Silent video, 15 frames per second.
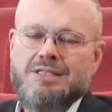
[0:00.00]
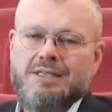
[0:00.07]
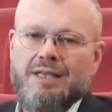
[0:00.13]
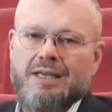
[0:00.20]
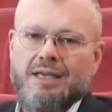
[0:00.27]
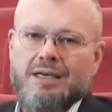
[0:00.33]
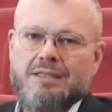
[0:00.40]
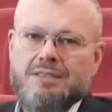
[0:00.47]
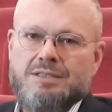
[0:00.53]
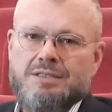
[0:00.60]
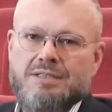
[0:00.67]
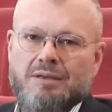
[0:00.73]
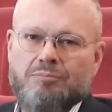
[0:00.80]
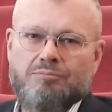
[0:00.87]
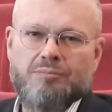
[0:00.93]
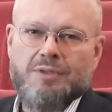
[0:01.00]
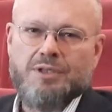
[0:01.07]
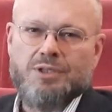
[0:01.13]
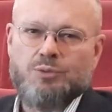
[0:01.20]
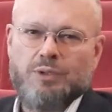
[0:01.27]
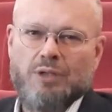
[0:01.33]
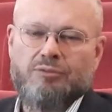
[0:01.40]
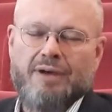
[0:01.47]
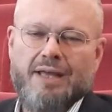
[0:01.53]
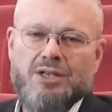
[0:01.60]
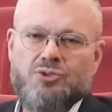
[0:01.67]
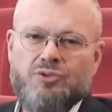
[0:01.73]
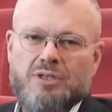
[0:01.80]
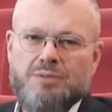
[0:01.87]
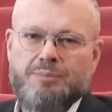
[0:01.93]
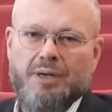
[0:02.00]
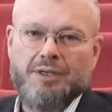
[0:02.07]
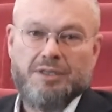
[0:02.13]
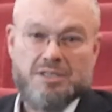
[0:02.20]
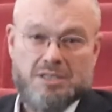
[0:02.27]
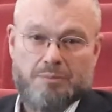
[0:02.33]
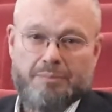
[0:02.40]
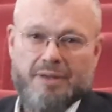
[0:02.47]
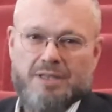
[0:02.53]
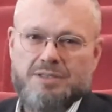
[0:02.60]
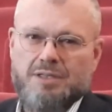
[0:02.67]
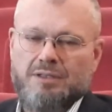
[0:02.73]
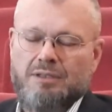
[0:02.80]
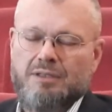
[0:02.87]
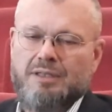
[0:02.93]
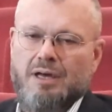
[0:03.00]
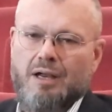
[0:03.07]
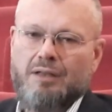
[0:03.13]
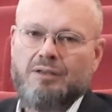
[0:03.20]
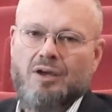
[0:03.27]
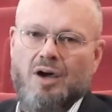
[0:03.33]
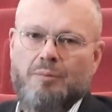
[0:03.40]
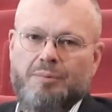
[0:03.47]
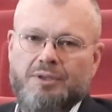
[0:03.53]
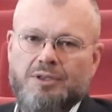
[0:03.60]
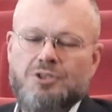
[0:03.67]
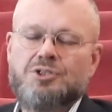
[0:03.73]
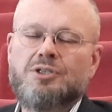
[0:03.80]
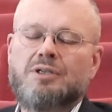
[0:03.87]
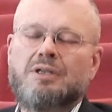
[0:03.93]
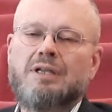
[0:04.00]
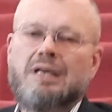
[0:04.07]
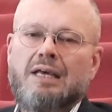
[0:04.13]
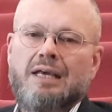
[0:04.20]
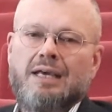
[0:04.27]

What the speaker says: they got some 1,200 participants in the talent competition,